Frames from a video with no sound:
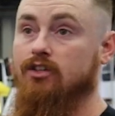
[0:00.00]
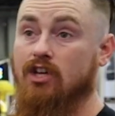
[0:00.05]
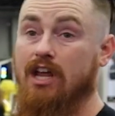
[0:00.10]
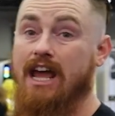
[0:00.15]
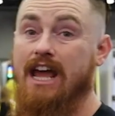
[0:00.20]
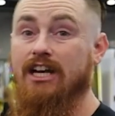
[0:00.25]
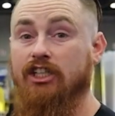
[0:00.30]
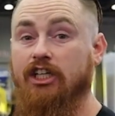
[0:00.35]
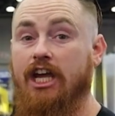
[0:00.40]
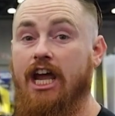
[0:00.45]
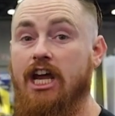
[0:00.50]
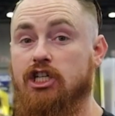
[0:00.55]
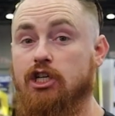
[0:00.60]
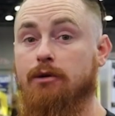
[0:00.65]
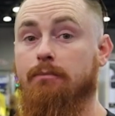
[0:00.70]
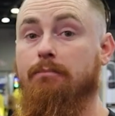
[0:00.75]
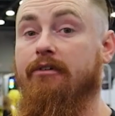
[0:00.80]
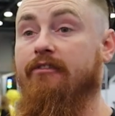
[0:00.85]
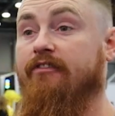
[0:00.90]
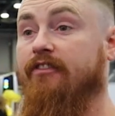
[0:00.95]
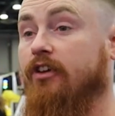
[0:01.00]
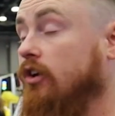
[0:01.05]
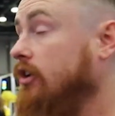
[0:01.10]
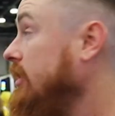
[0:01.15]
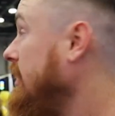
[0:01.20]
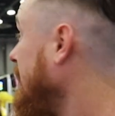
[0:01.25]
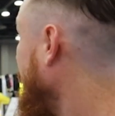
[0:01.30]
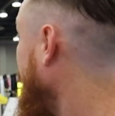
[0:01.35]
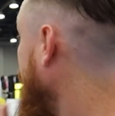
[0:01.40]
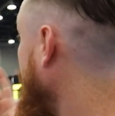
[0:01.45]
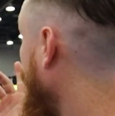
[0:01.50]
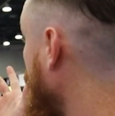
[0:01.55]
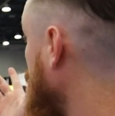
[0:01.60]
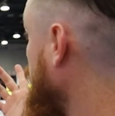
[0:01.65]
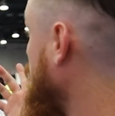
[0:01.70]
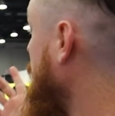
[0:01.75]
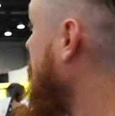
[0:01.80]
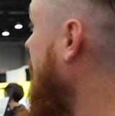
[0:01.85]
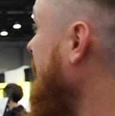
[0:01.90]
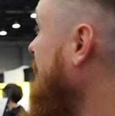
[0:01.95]
there's an education pavilion
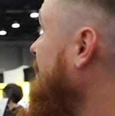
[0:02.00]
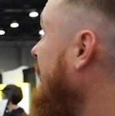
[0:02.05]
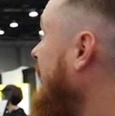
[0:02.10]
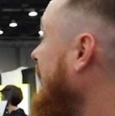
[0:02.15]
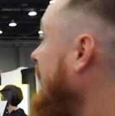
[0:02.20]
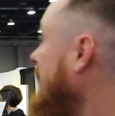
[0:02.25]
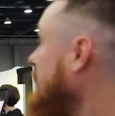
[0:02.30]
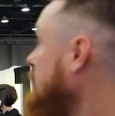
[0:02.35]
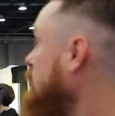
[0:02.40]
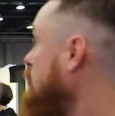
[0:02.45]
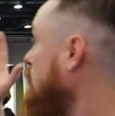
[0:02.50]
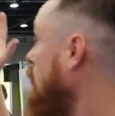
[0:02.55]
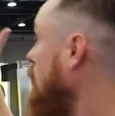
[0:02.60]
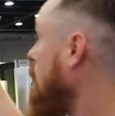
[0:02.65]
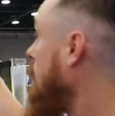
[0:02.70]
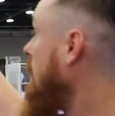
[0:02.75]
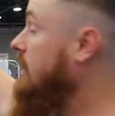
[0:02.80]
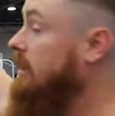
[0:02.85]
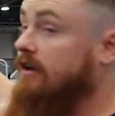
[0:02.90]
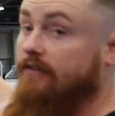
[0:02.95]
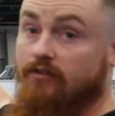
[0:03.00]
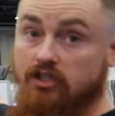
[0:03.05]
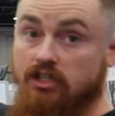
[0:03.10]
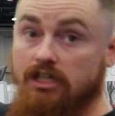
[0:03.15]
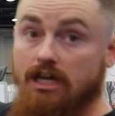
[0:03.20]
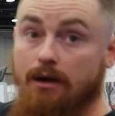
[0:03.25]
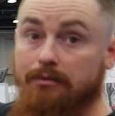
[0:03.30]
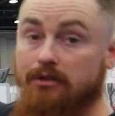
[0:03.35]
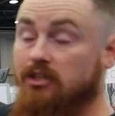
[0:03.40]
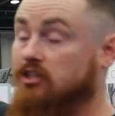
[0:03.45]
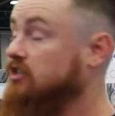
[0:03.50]
hosted by Fanuc. So if you see up in